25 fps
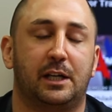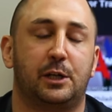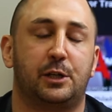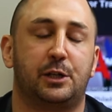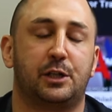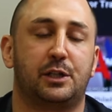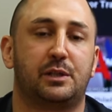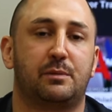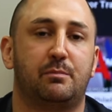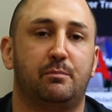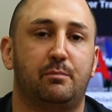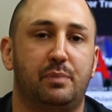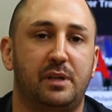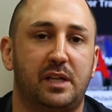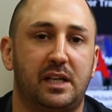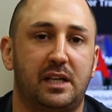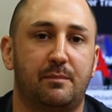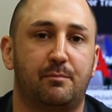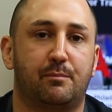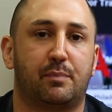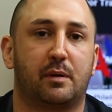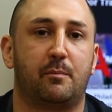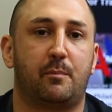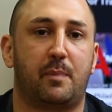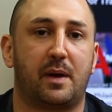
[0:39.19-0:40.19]
Just be
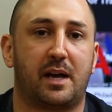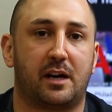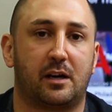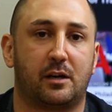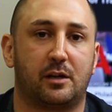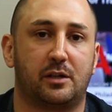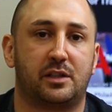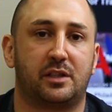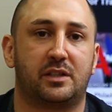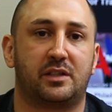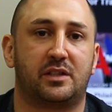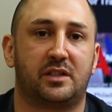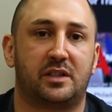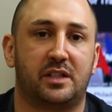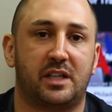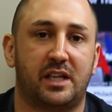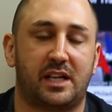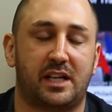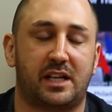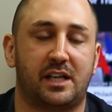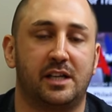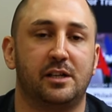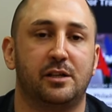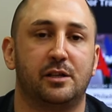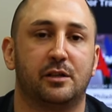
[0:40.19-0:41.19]
prepared to
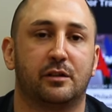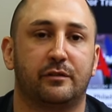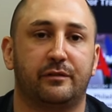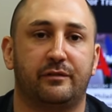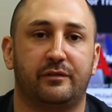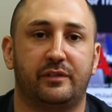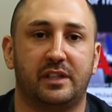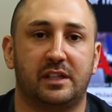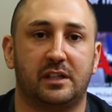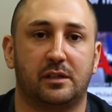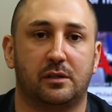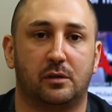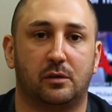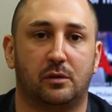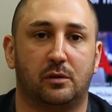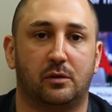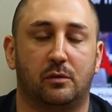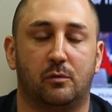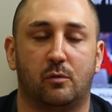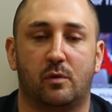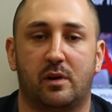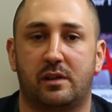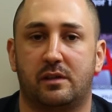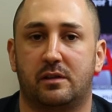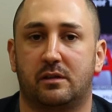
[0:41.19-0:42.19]
sit in your
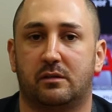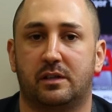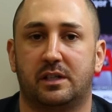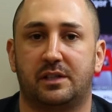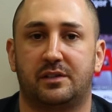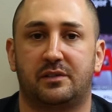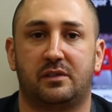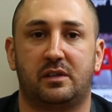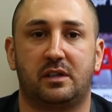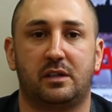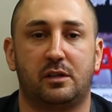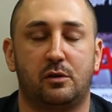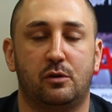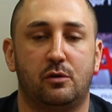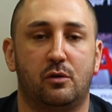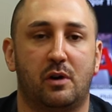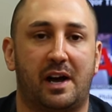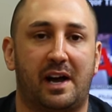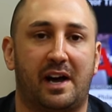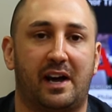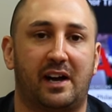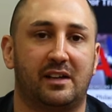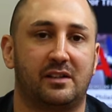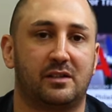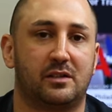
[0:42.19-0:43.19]
vehicle, whether it's the
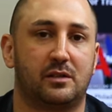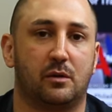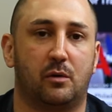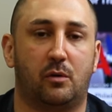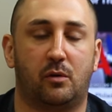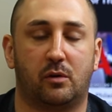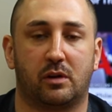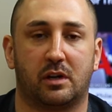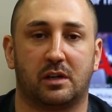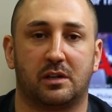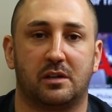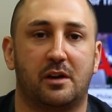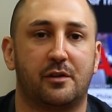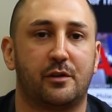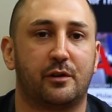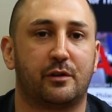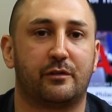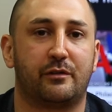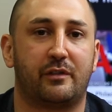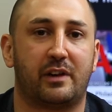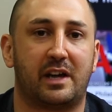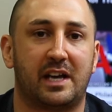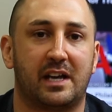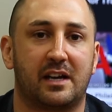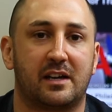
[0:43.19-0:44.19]
UAZ or another
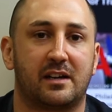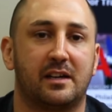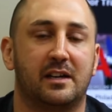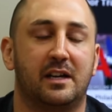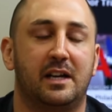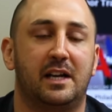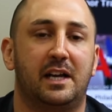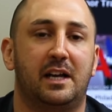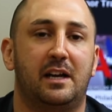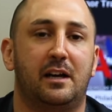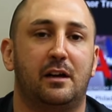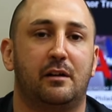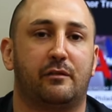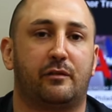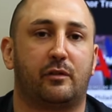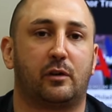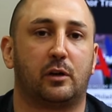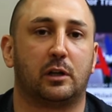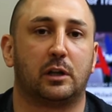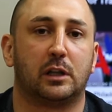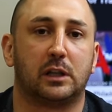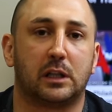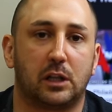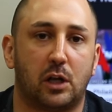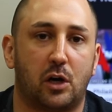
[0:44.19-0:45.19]
van, for
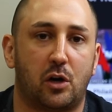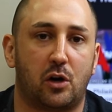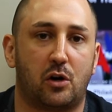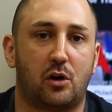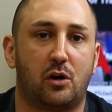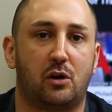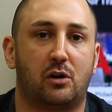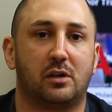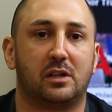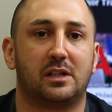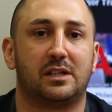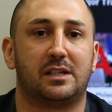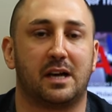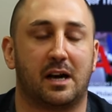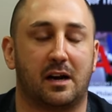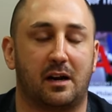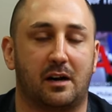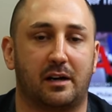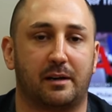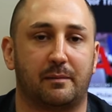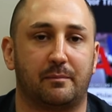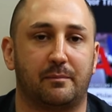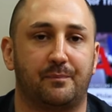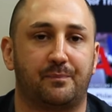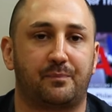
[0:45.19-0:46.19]
a long
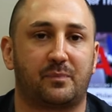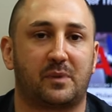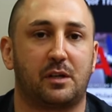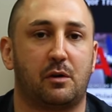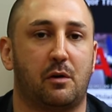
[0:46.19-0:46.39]
time.